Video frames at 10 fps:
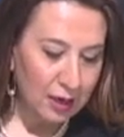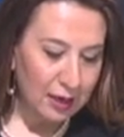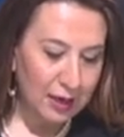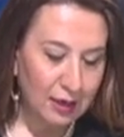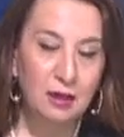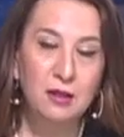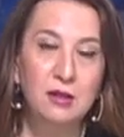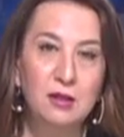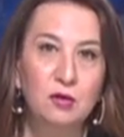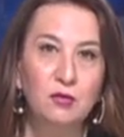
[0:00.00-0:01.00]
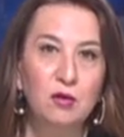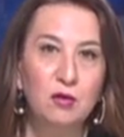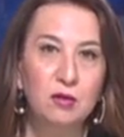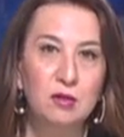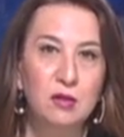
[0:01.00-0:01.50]
And in this
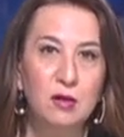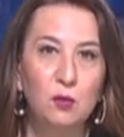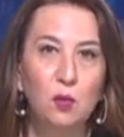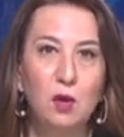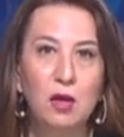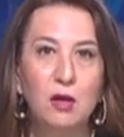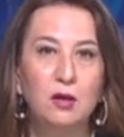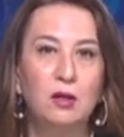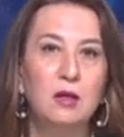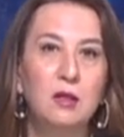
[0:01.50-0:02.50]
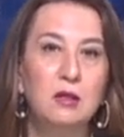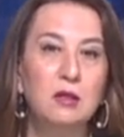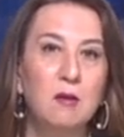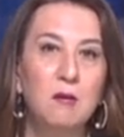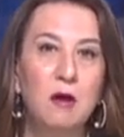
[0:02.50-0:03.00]
regards, there were
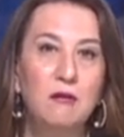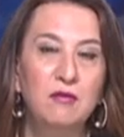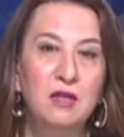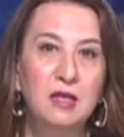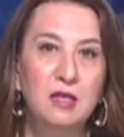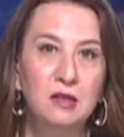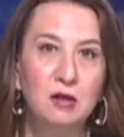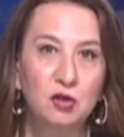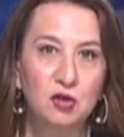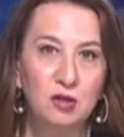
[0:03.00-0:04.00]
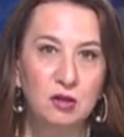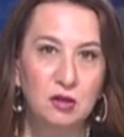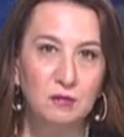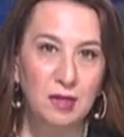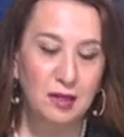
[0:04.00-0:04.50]
some of the
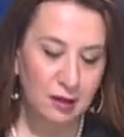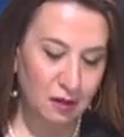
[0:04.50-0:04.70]
discussions made.